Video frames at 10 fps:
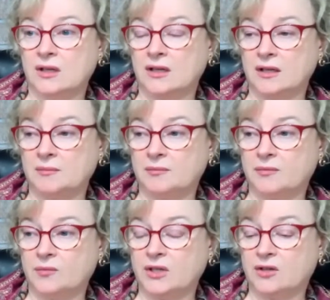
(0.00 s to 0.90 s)

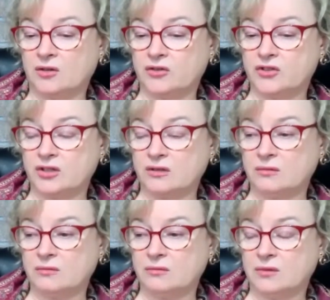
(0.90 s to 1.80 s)
We got
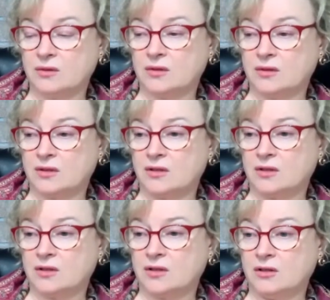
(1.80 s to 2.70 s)
to
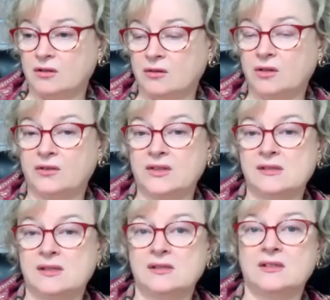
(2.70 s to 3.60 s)
look at the
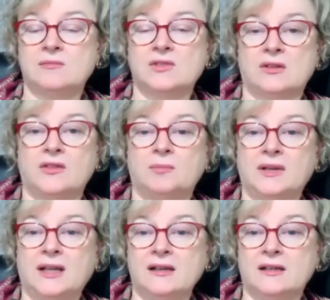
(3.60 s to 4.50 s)
systems on the
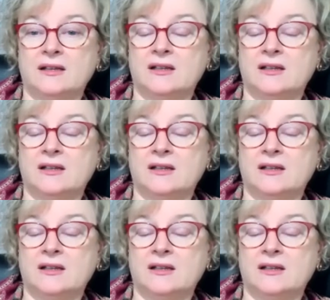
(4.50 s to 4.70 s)
planet